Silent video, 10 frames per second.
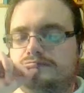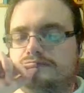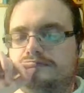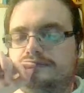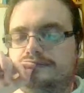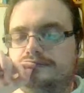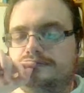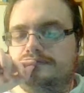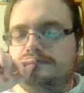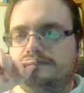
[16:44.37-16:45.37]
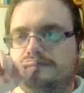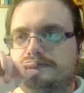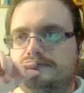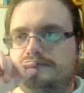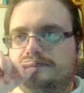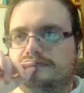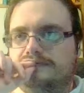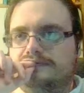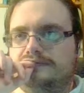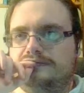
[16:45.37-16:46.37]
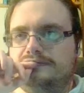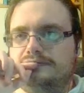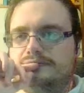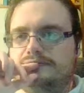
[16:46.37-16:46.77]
one Need for Speed game I played one time.